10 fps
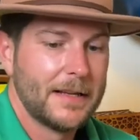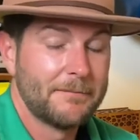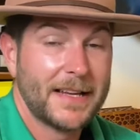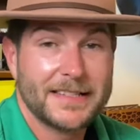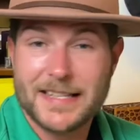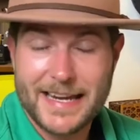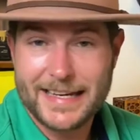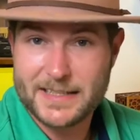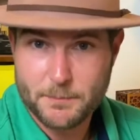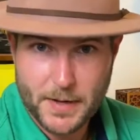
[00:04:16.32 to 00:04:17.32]
I'm not
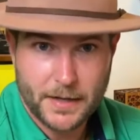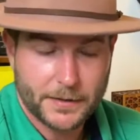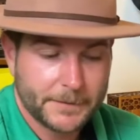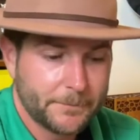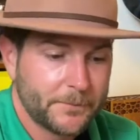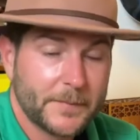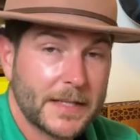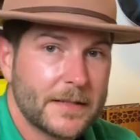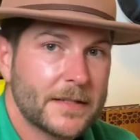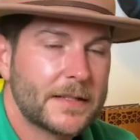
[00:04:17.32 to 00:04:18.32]
saying it's better.
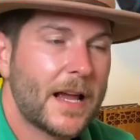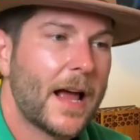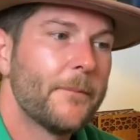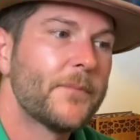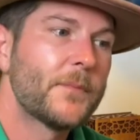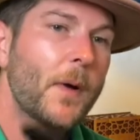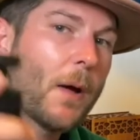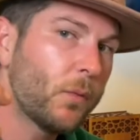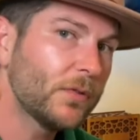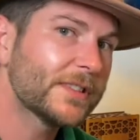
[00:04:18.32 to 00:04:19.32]
Because it's not. But I
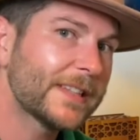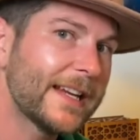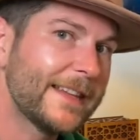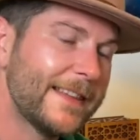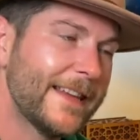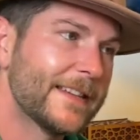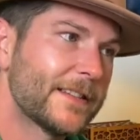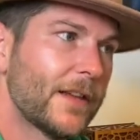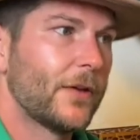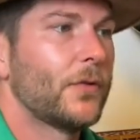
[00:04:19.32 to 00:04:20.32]
will say this,
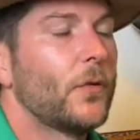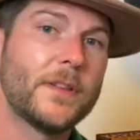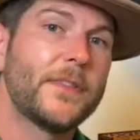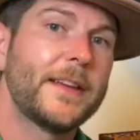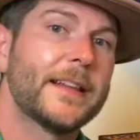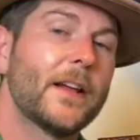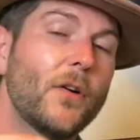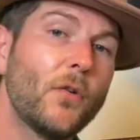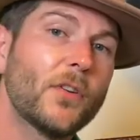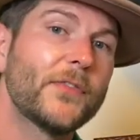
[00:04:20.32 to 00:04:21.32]
though. One thing that
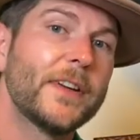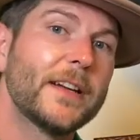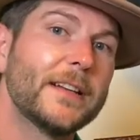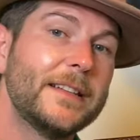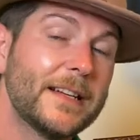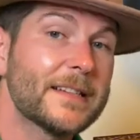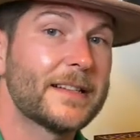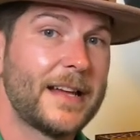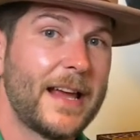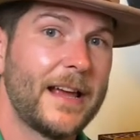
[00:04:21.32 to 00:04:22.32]
Orphic
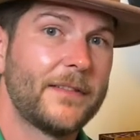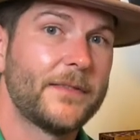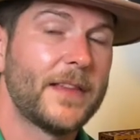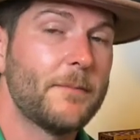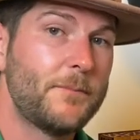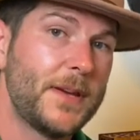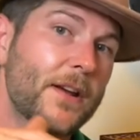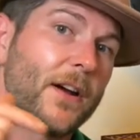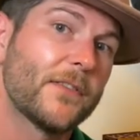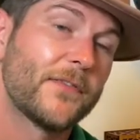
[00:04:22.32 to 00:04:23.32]
doesn't have that
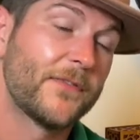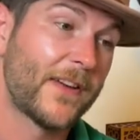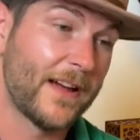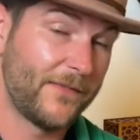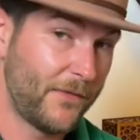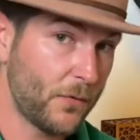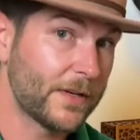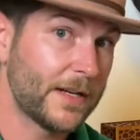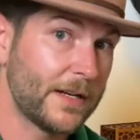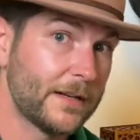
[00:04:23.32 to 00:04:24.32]

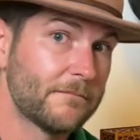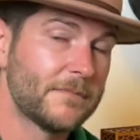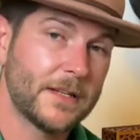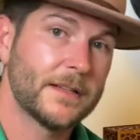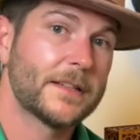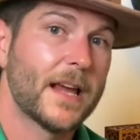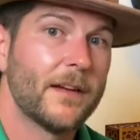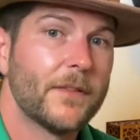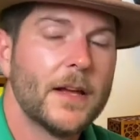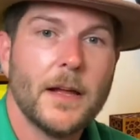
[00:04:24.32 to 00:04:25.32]
BR540 does have.
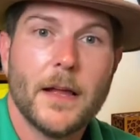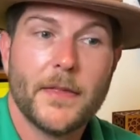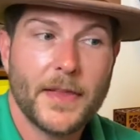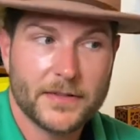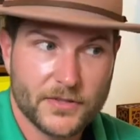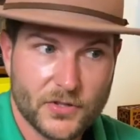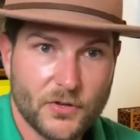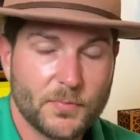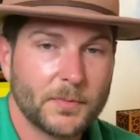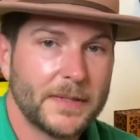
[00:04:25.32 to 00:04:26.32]
That
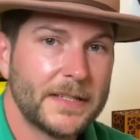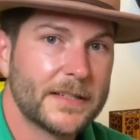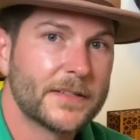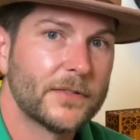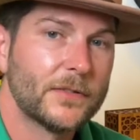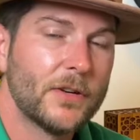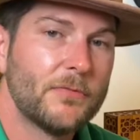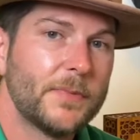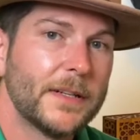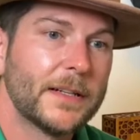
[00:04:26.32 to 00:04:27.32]
super medicinal
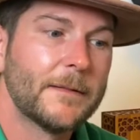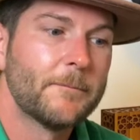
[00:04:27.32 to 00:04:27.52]
opening.